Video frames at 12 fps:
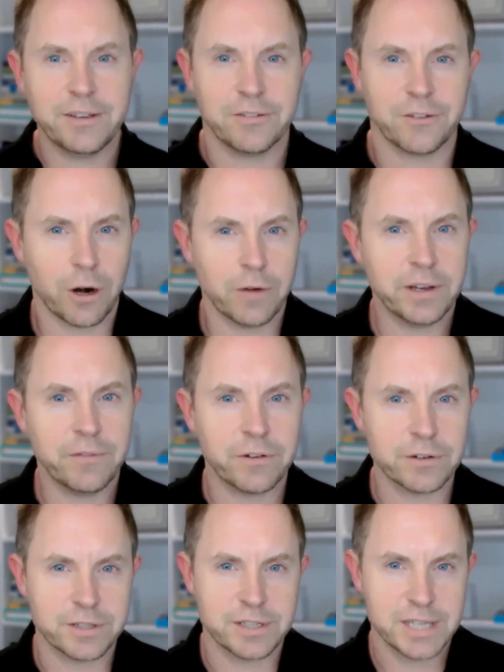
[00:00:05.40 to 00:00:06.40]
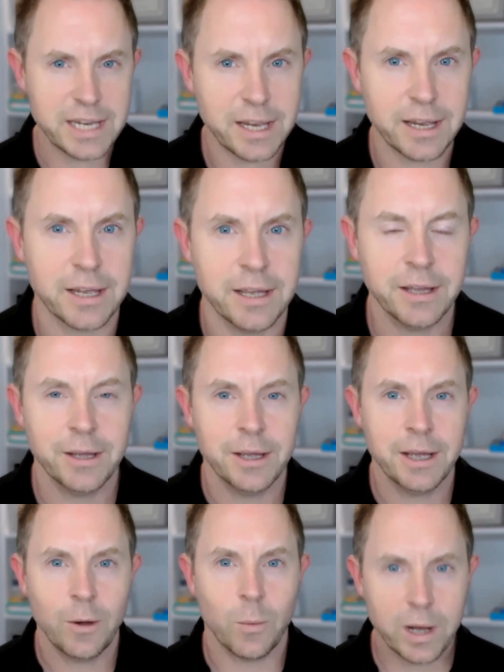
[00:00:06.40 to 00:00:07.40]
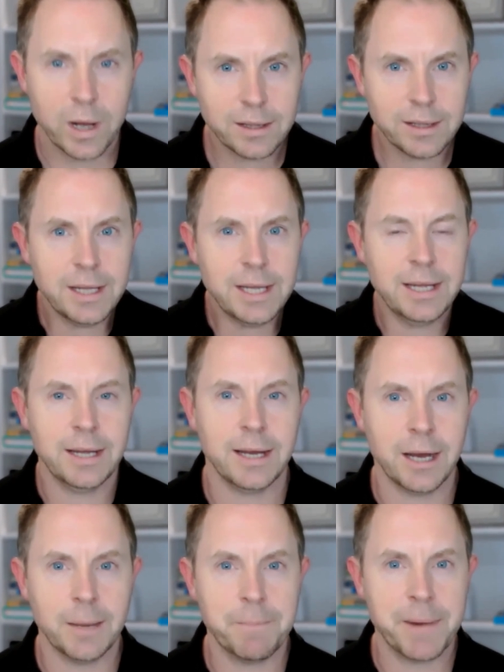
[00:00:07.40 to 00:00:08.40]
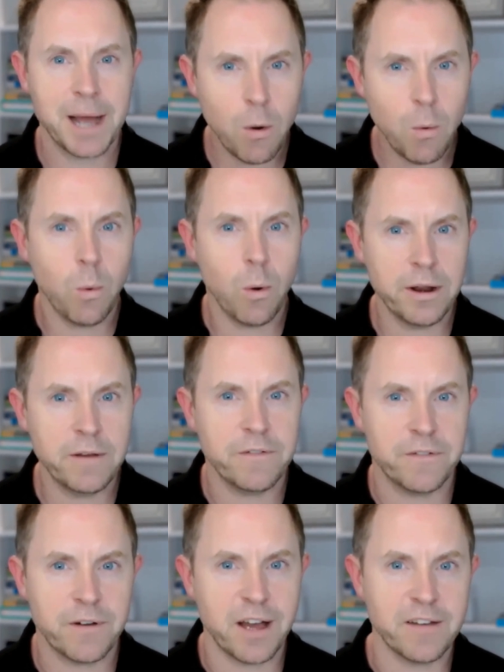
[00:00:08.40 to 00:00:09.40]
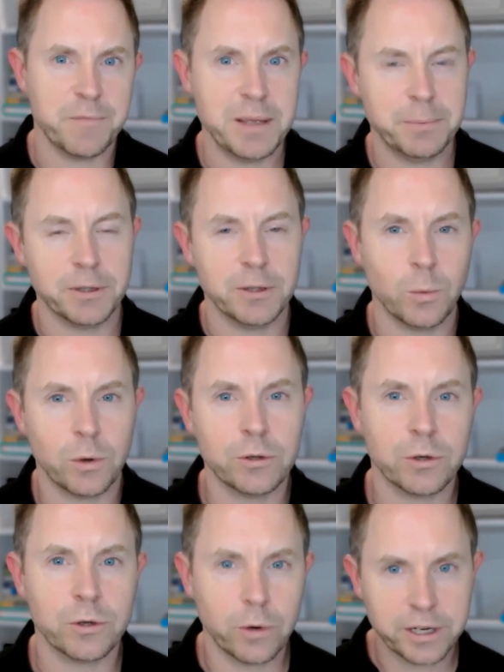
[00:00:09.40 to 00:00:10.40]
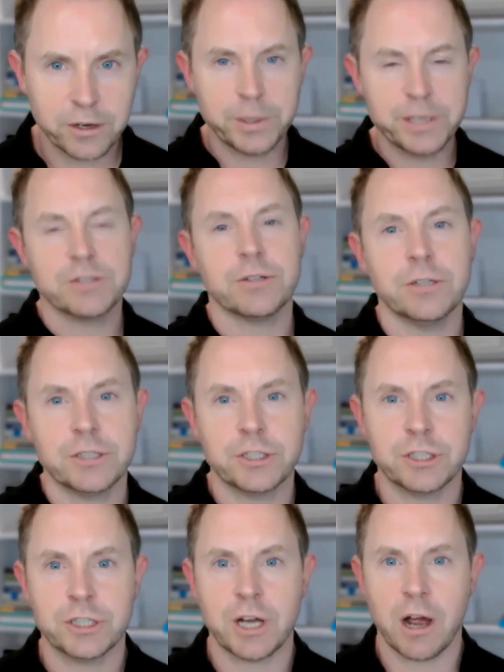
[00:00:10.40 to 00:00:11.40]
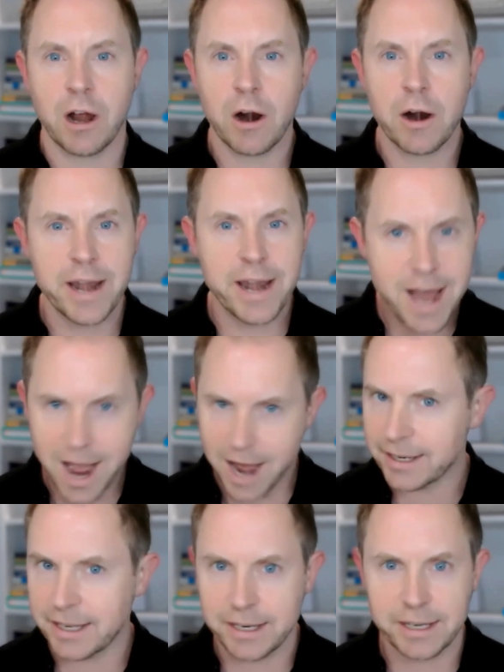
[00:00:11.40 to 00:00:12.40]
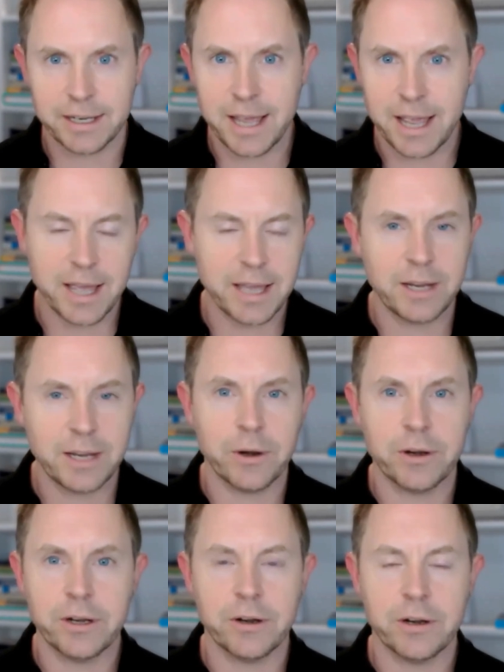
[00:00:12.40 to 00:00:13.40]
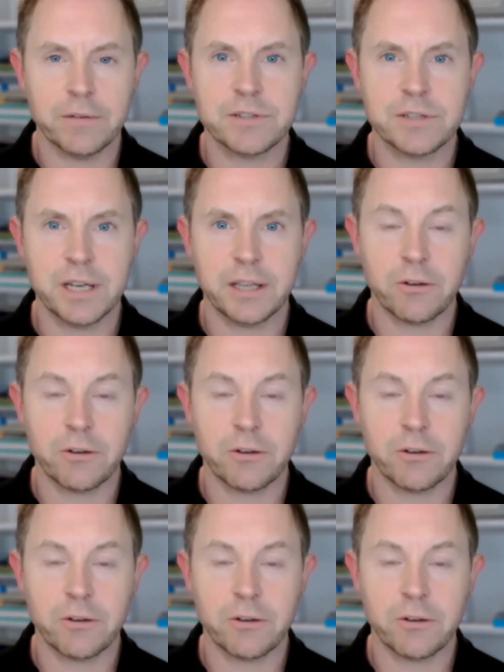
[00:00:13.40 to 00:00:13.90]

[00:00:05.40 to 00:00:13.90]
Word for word: starving for zinc? Well, about one in five people in the world, according to research, are not getting anywhere near enough zinc.